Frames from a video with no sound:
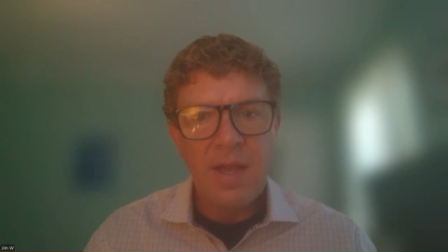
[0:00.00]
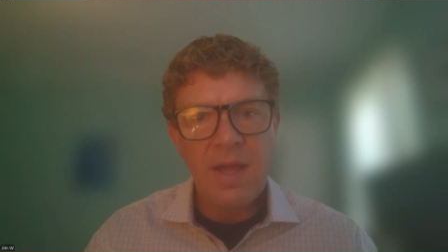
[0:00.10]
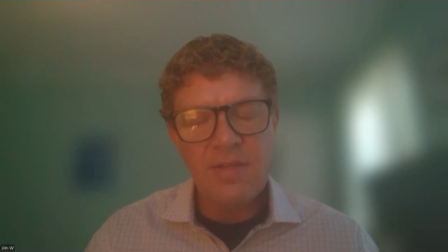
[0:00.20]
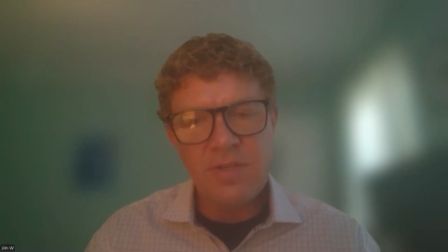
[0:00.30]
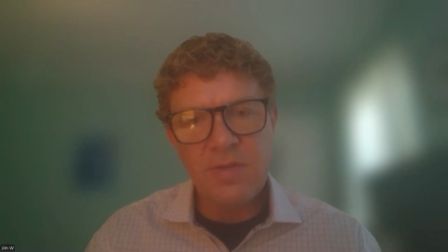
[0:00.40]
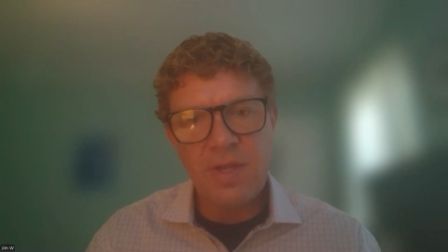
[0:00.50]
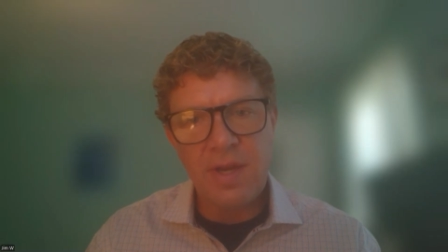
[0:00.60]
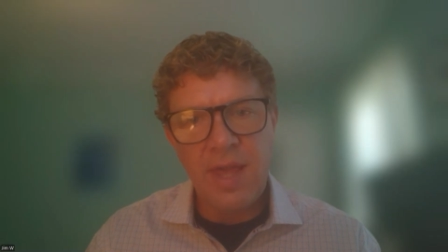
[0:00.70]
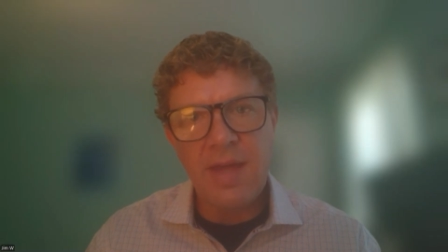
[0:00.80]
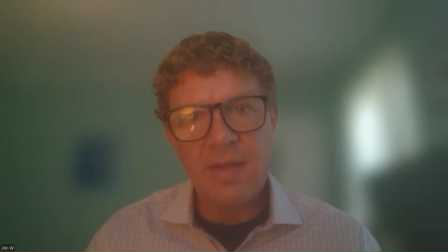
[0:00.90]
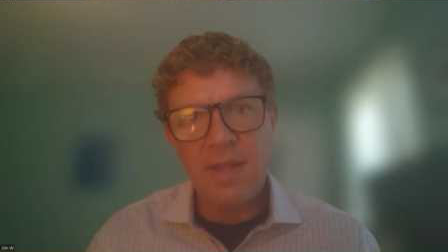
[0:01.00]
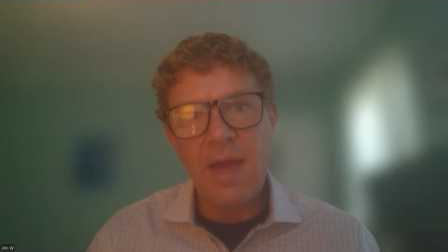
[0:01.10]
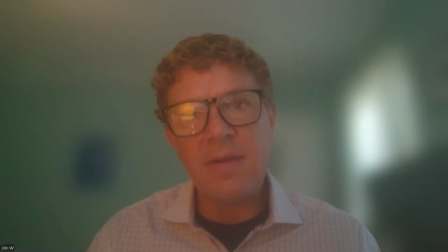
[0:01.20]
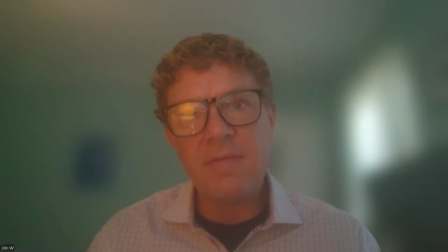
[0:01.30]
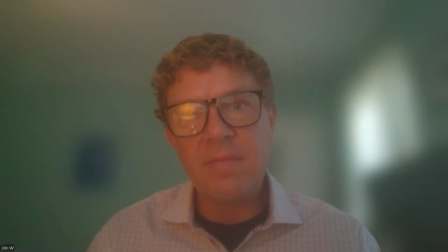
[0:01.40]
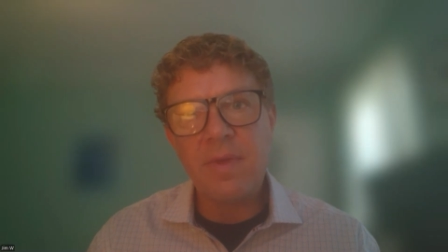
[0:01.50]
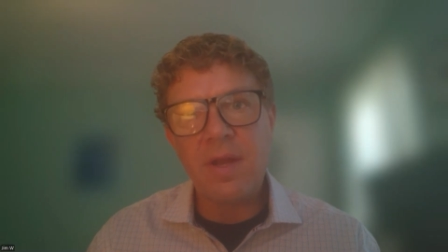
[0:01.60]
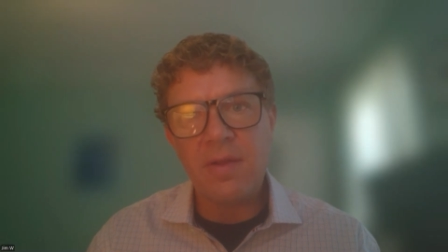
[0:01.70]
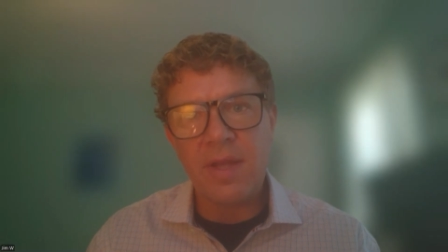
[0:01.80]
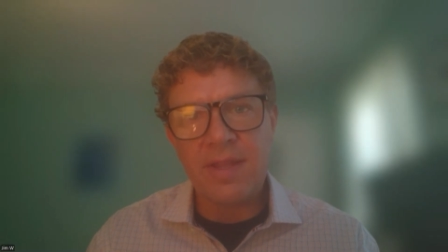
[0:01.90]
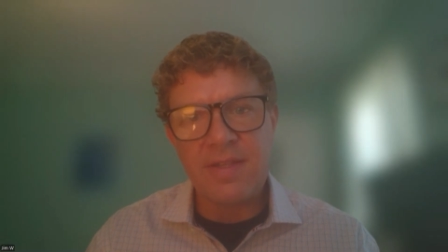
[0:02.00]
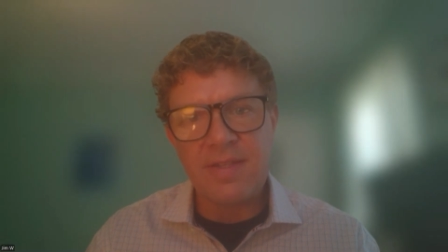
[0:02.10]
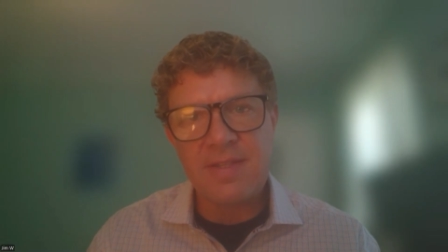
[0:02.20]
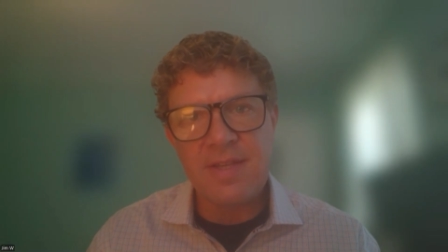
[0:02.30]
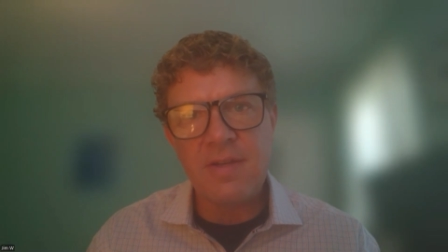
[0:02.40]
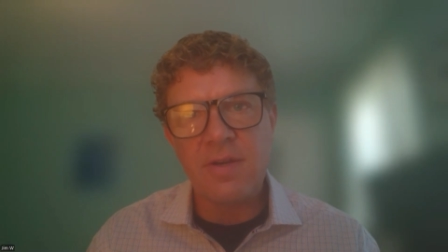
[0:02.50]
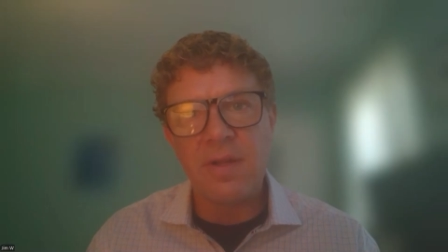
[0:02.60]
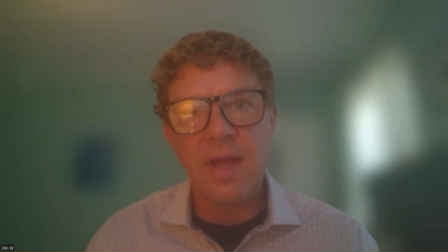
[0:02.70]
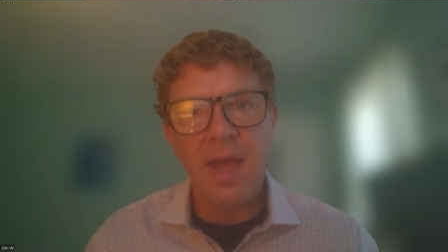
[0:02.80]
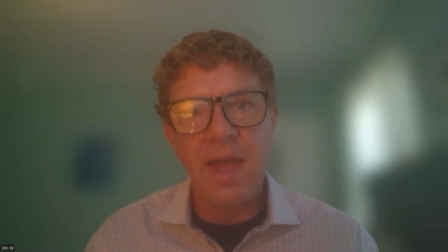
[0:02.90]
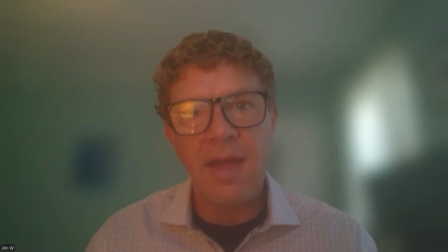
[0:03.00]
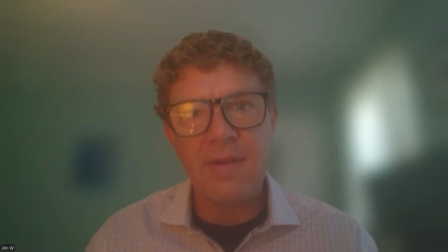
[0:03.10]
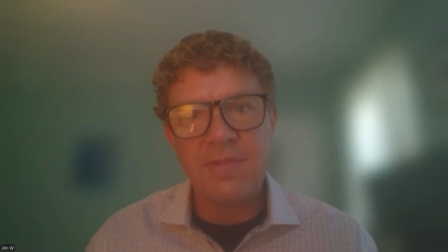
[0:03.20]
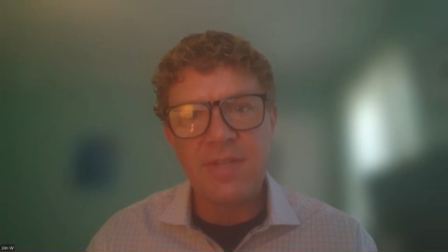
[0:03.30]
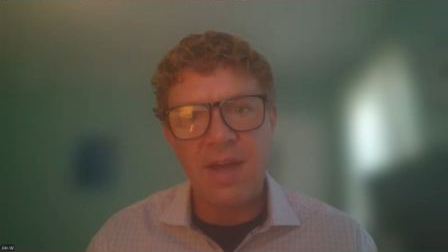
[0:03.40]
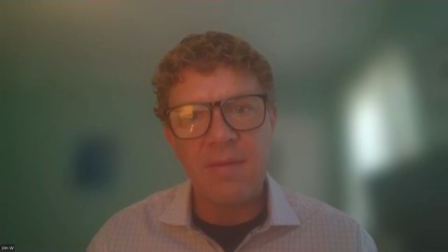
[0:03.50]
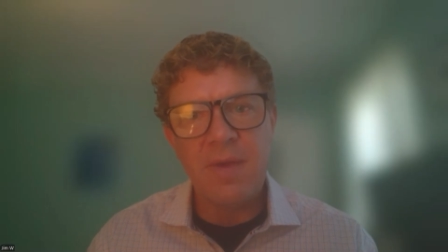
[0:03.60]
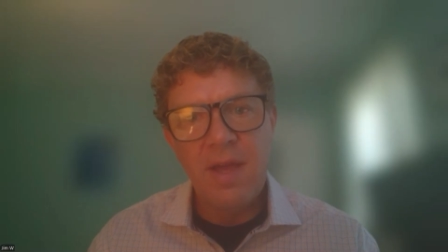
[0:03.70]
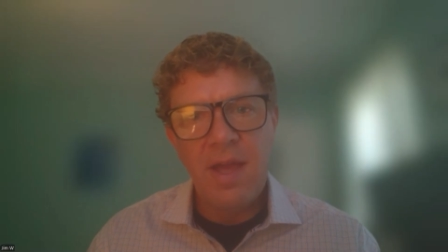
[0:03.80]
is you can get that, like that signal ahead of time